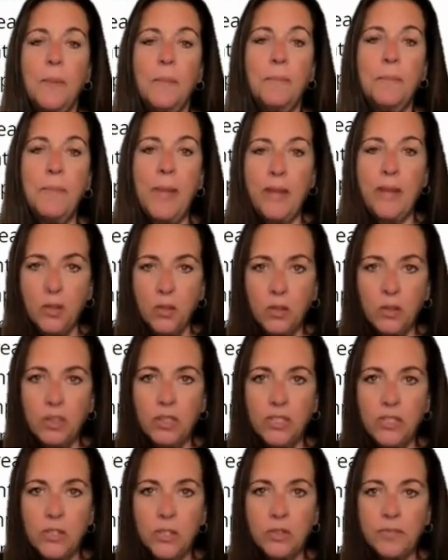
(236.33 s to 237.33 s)
medical
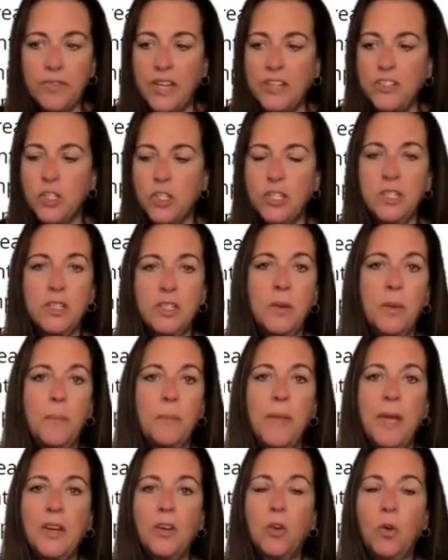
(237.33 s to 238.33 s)
intervention,
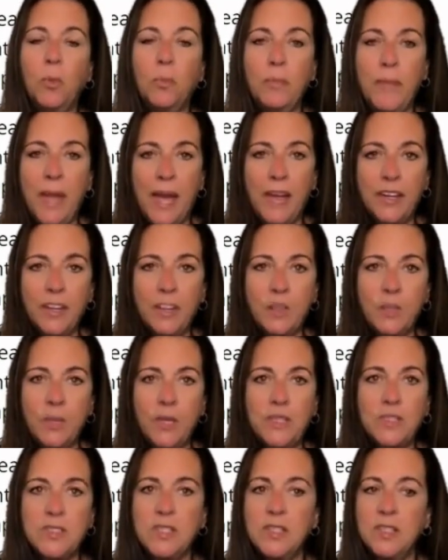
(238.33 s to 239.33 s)
medical
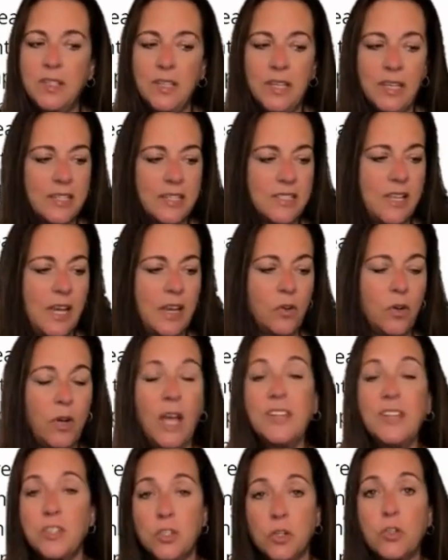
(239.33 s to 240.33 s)
management, et cetera,
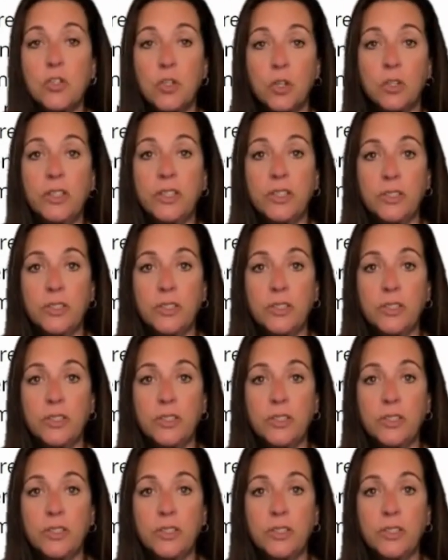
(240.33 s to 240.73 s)
and surgical